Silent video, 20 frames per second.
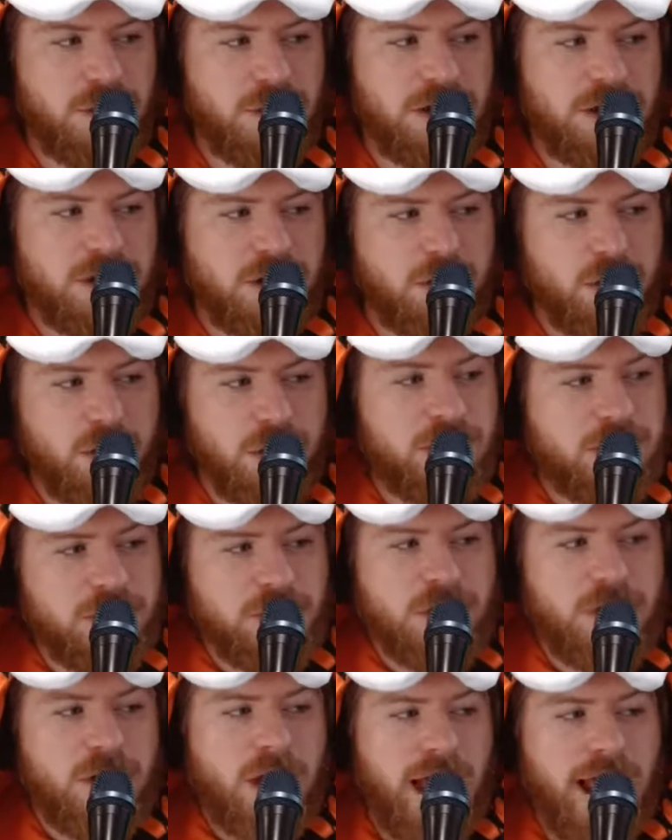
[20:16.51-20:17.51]
Will quote
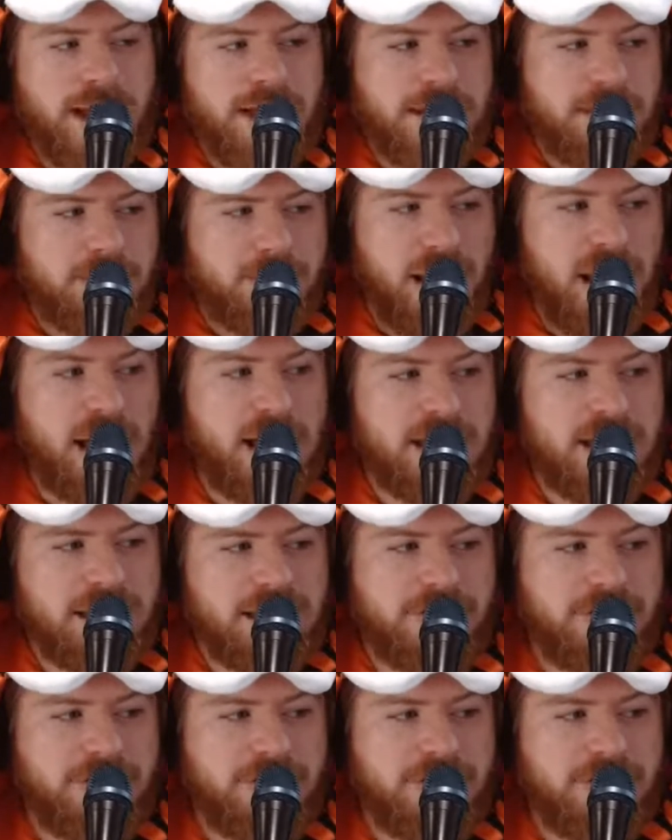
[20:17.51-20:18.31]
unquote hacking back